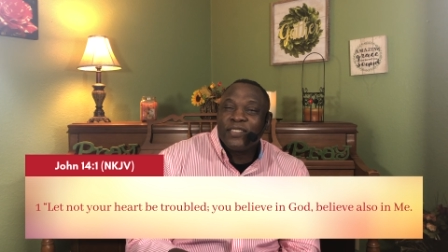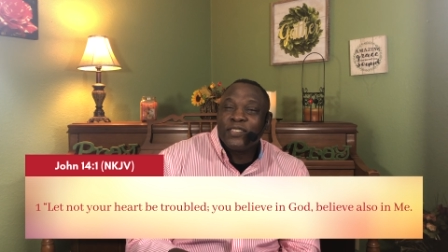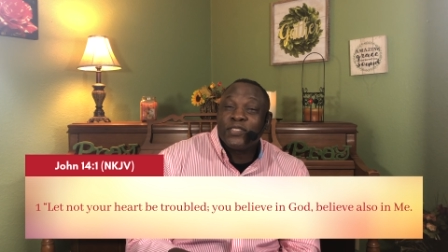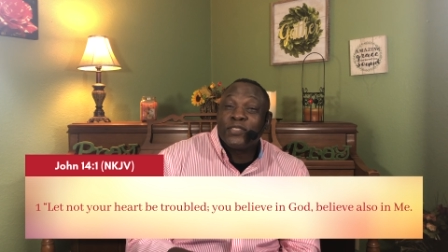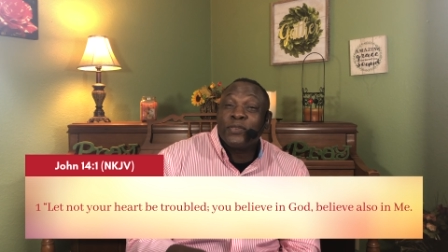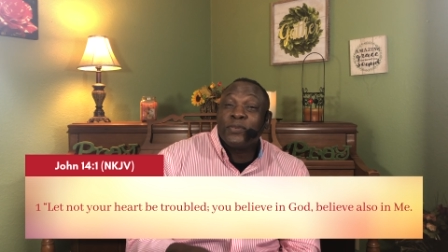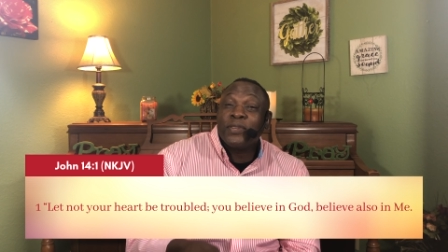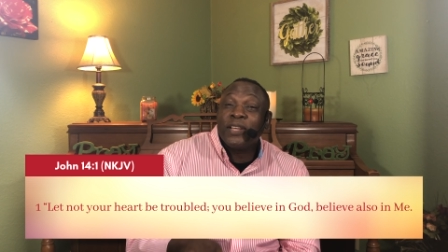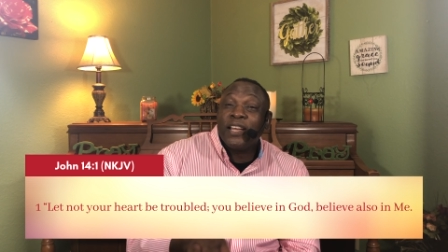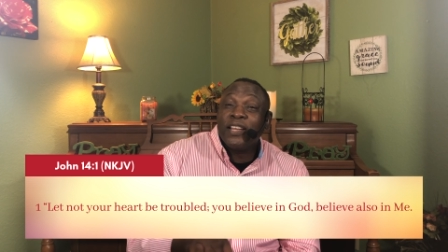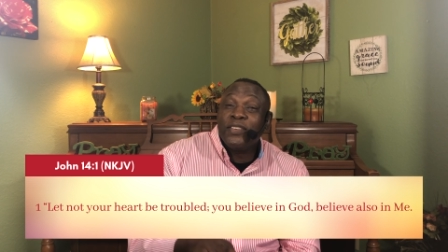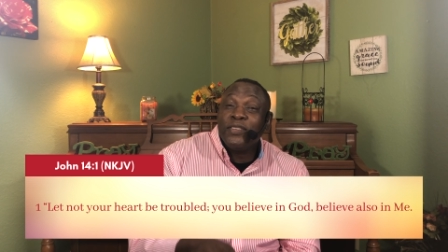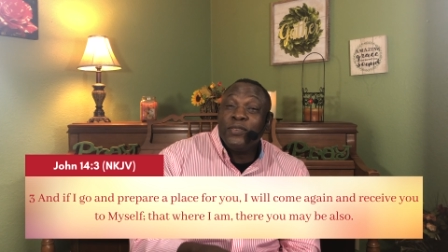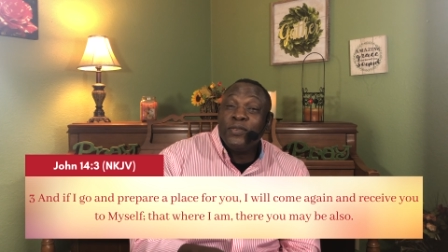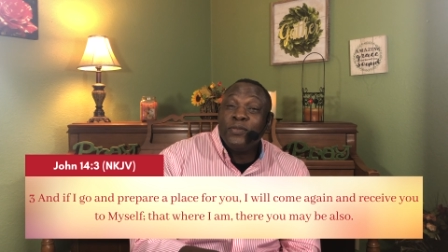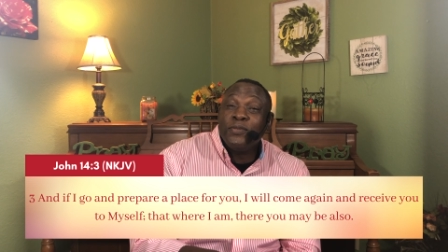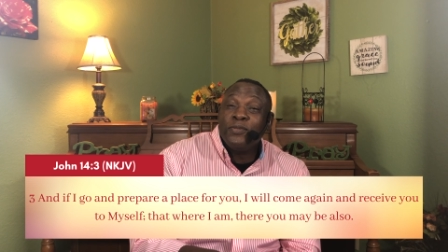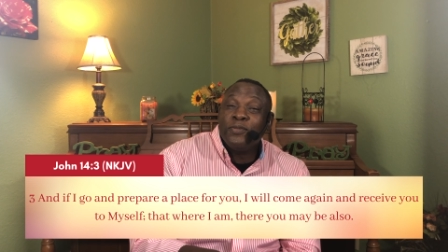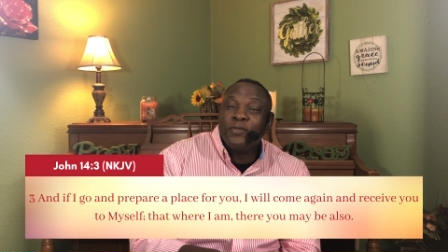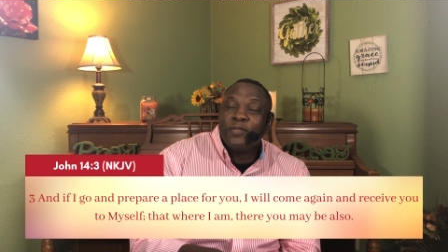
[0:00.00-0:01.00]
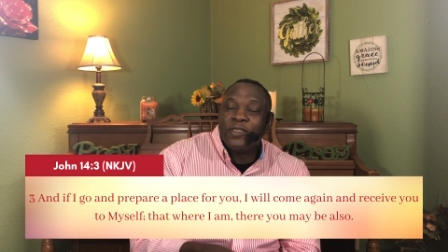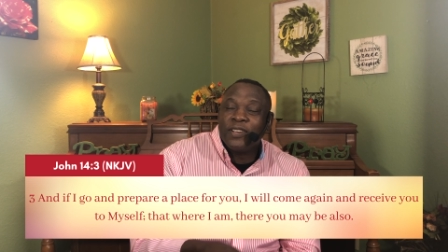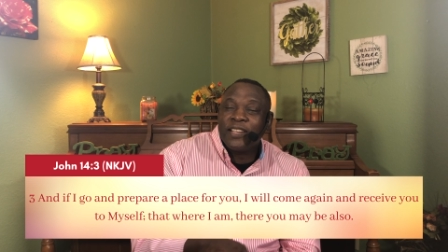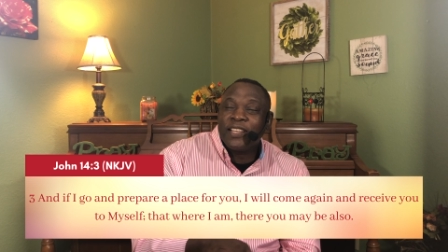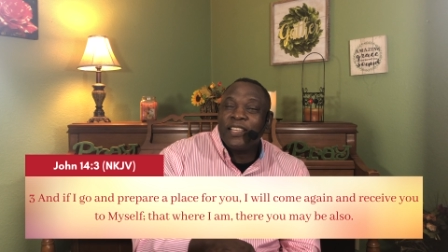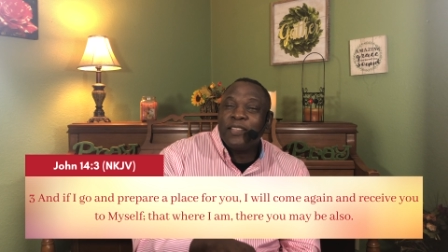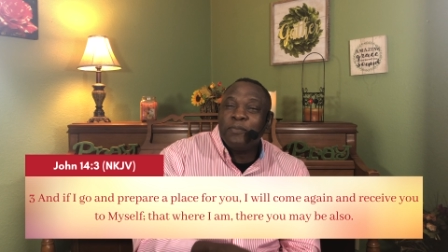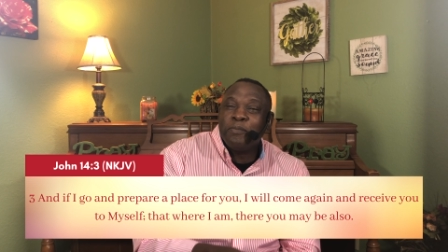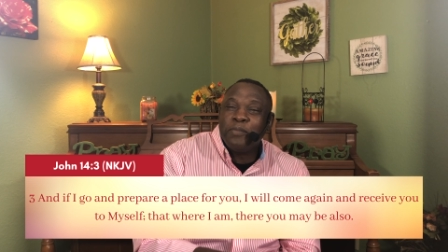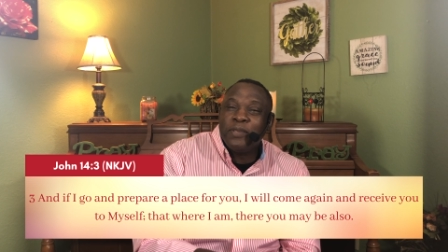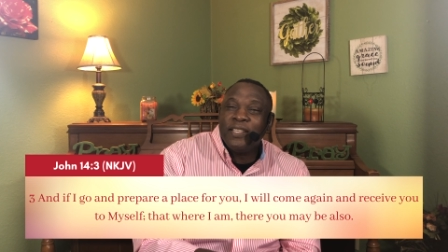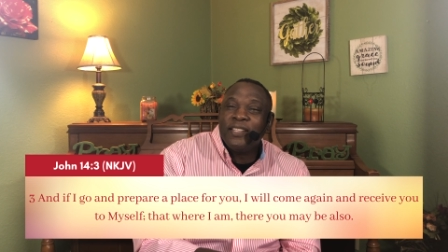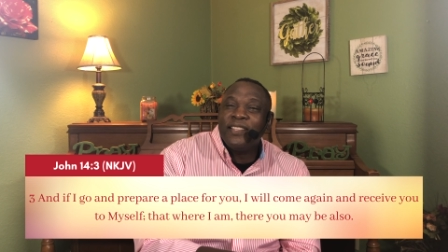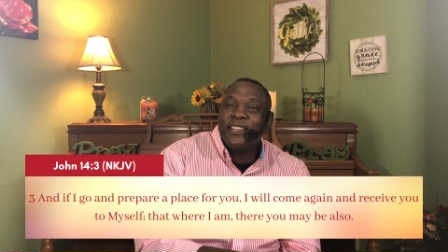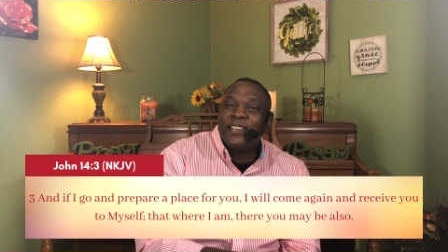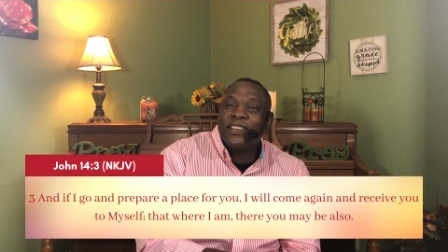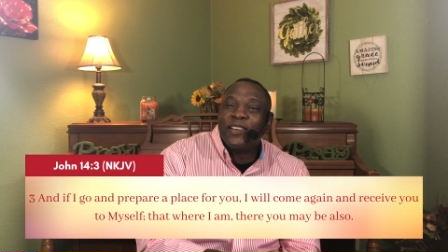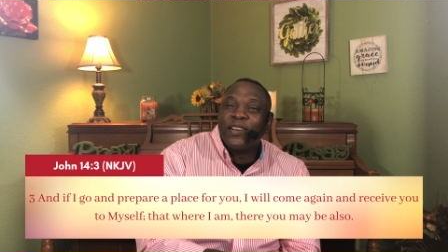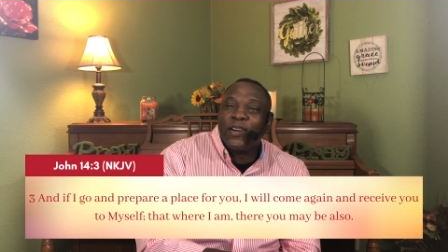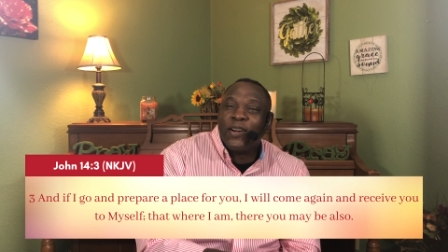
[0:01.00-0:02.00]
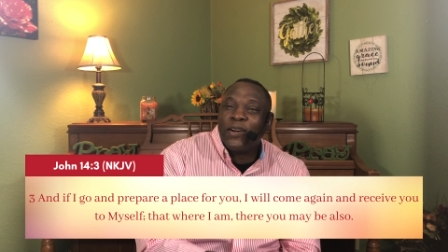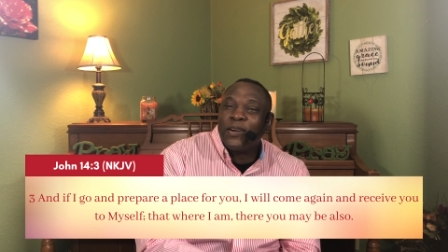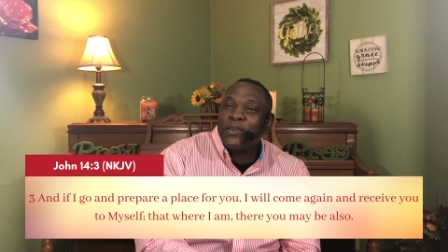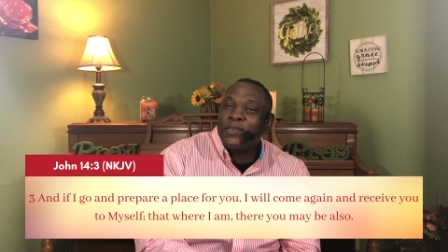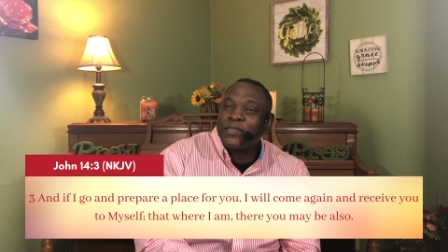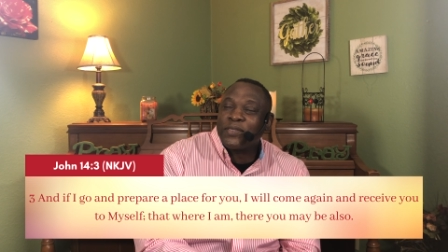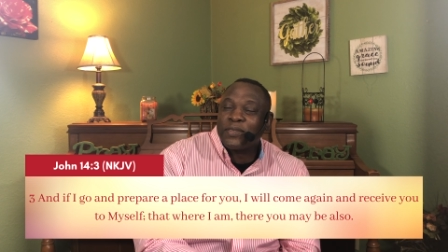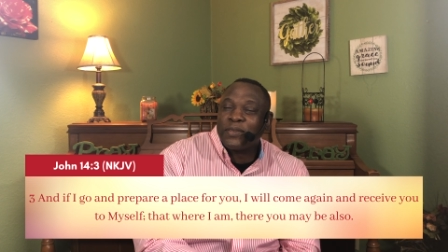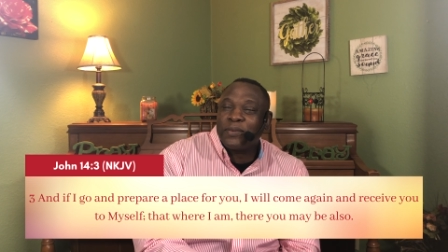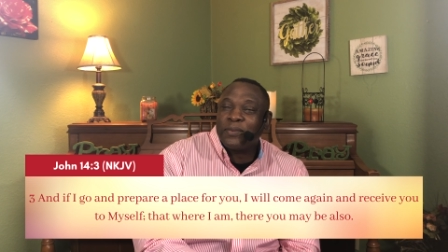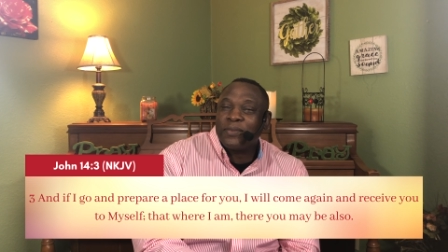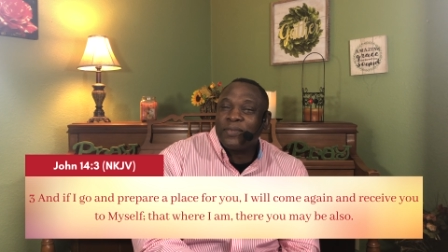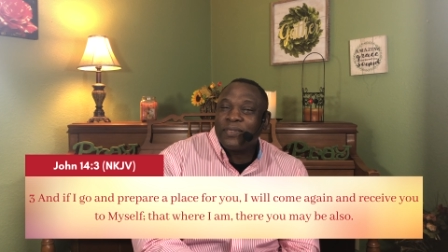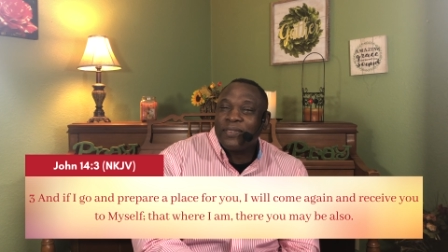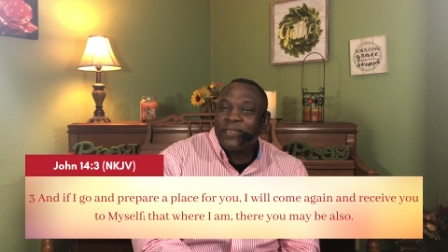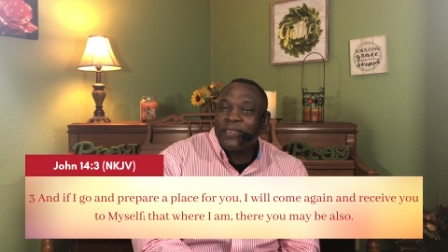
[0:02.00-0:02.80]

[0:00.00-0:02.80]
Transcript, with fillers: so that you can be there also.